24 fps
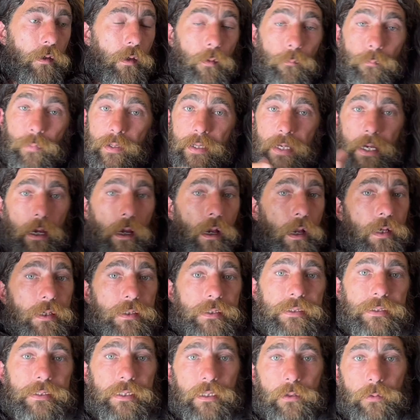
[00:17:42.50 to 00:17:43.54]
But yeah, I'll
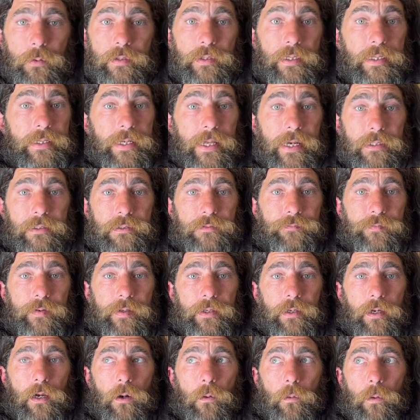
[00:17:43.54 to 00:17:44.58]
see you in the next
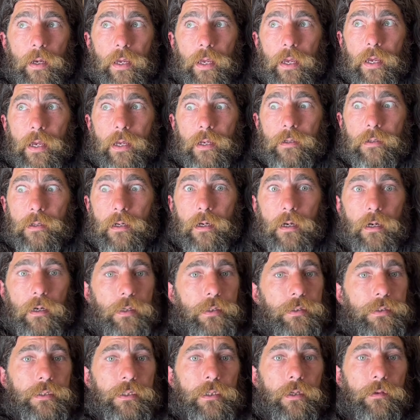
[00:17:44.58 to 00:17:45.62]
video. And
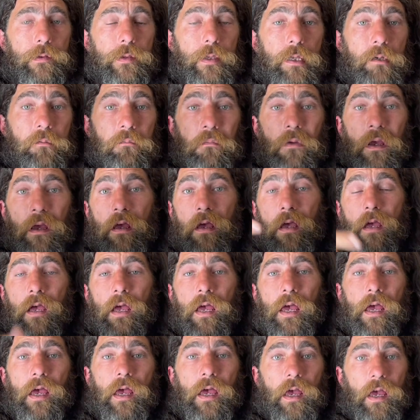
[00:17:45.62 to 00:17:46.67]
until then,
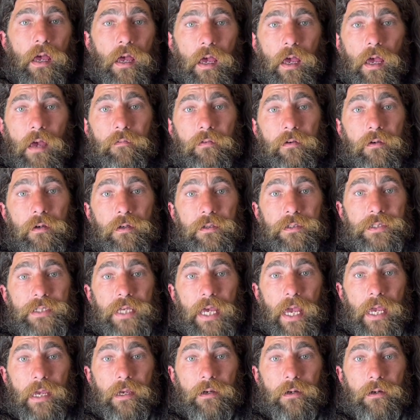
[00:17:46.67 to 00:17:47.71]
have a good
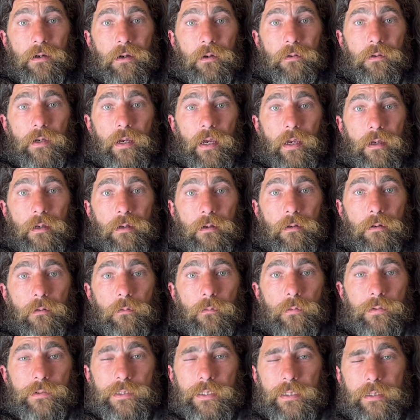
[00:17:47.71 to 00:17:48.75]
day, okay?
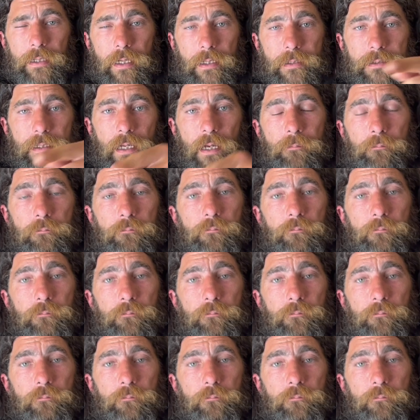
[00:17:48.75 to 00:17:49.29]
We'll see you next time.